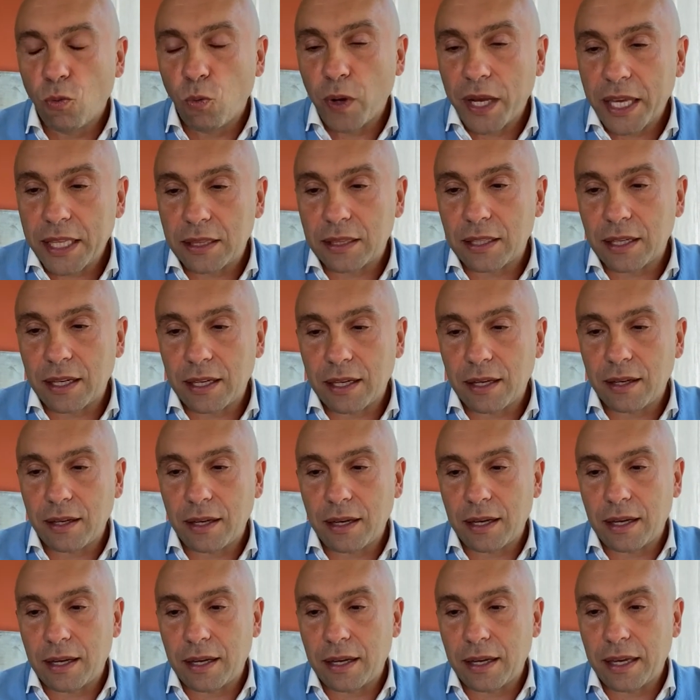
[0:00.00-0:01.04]
with
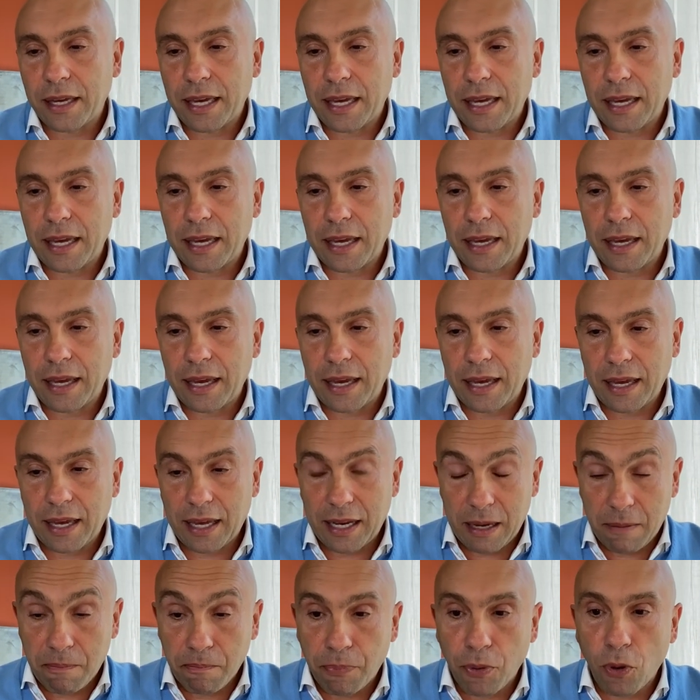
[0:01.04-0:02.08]
a, a,
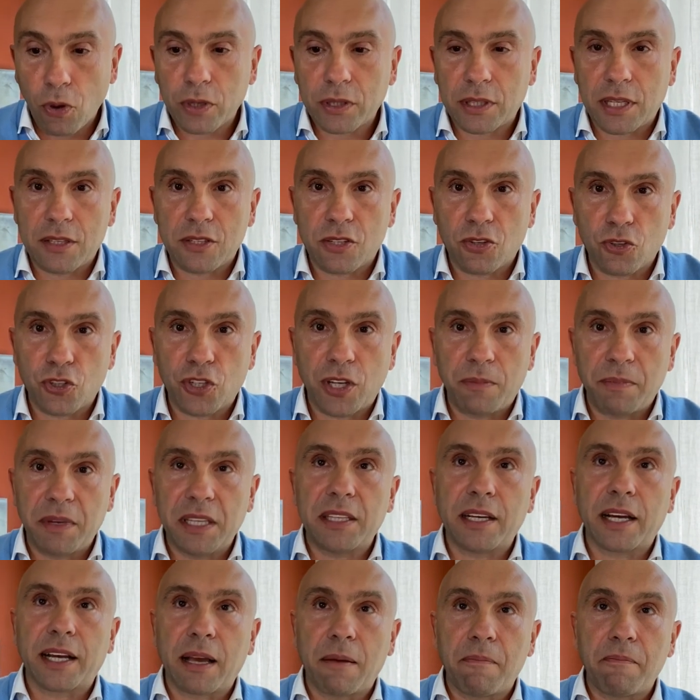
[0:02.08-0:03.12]
an important social
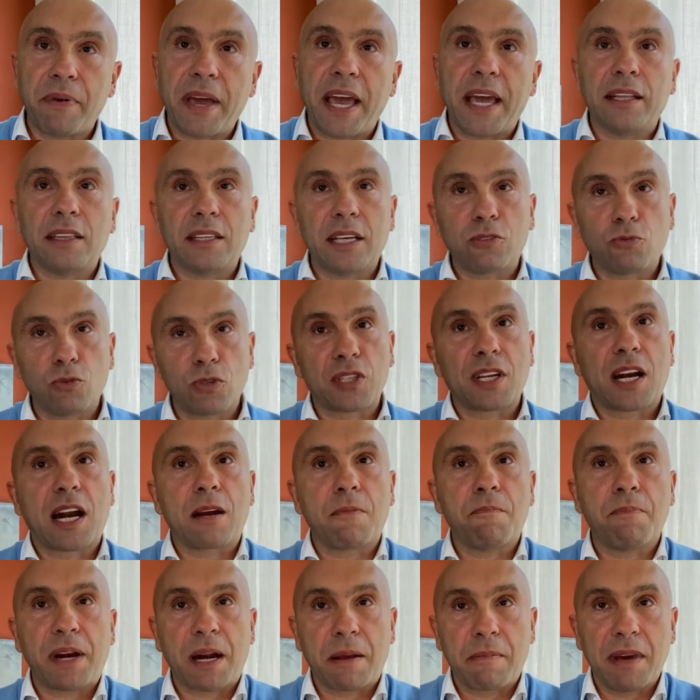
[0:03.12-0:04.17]
media campaign that was
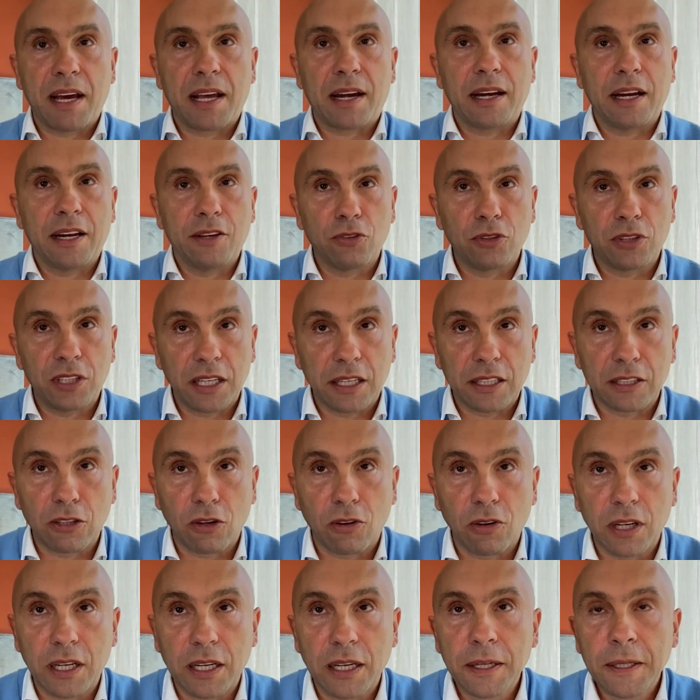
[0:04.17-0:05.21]
run primarily on
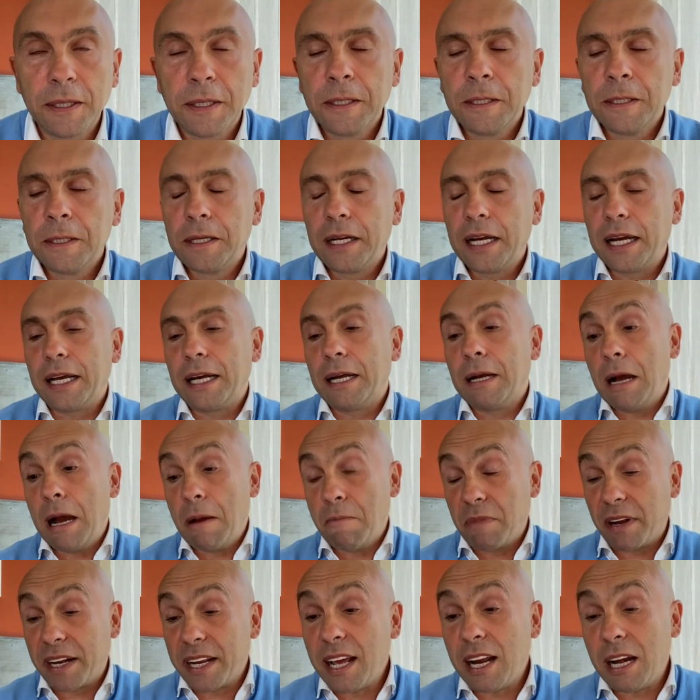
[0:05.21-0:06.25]
TikTok. Uh,
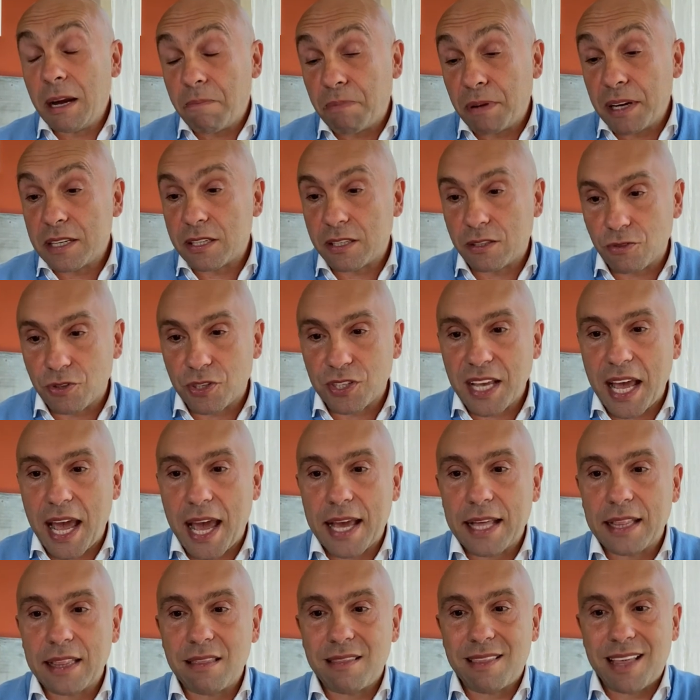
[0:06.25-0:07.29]
I'm really pleased to
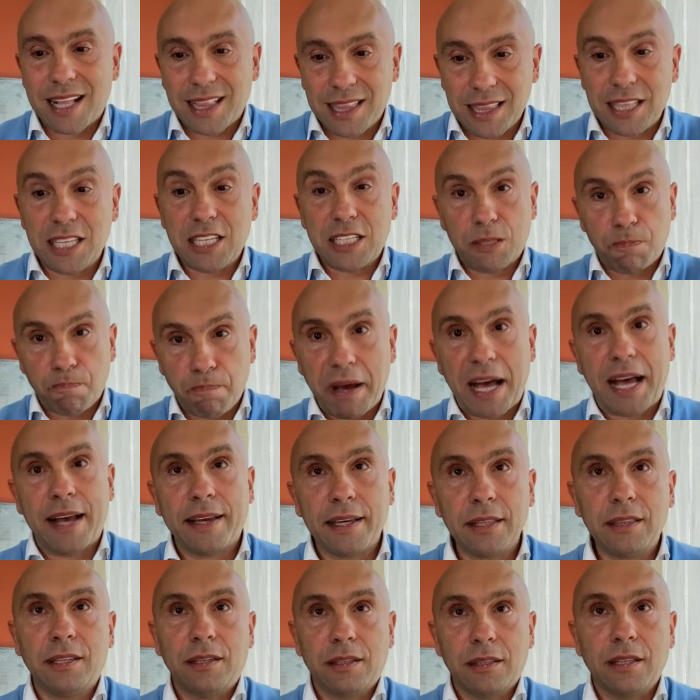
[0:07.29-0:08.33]
say that
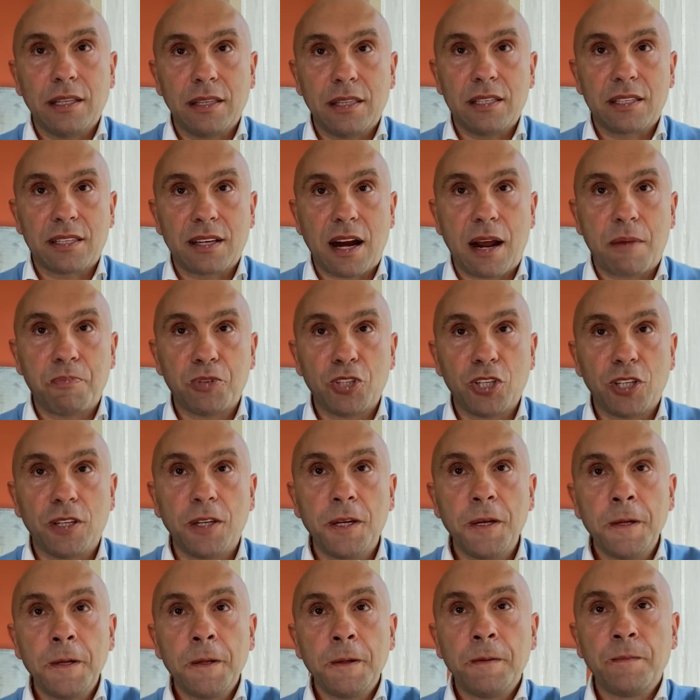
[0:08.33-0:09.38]
despite the
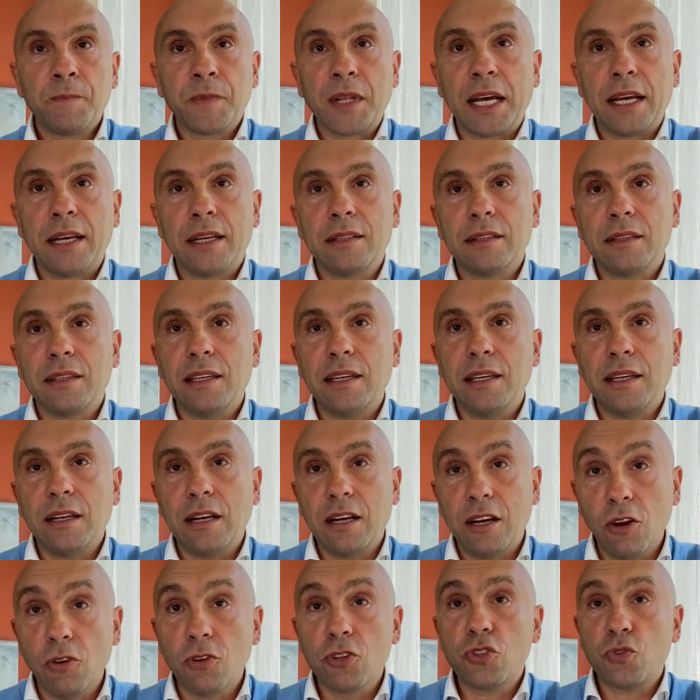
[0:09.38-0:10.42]
disruption, uh,
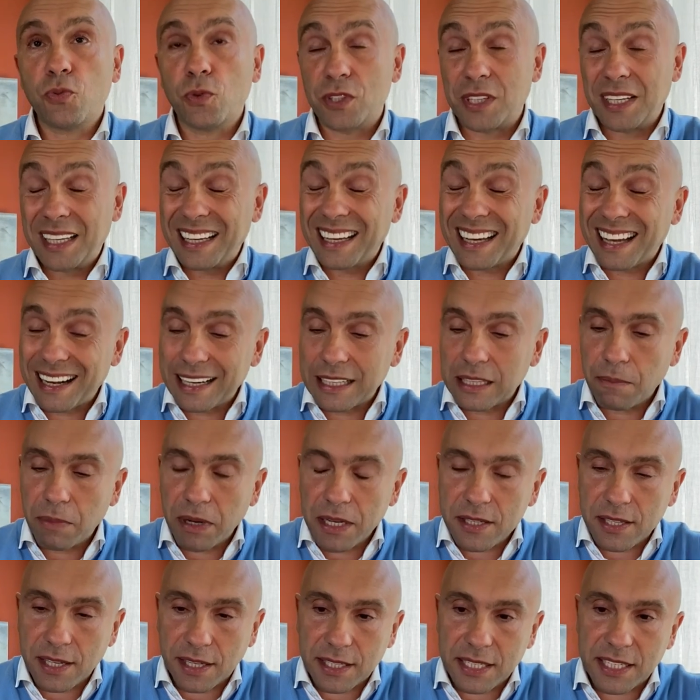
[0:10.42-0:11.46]
the launch was
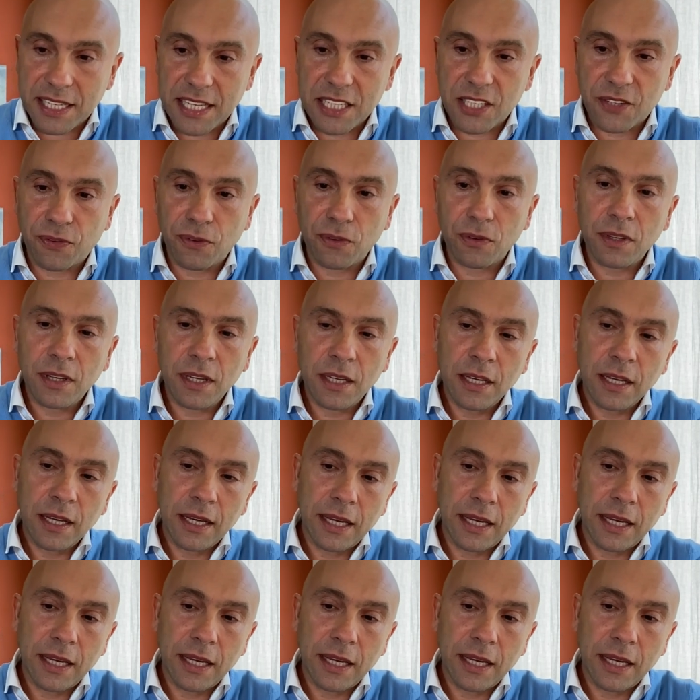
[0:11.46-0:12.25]
incredibly successful.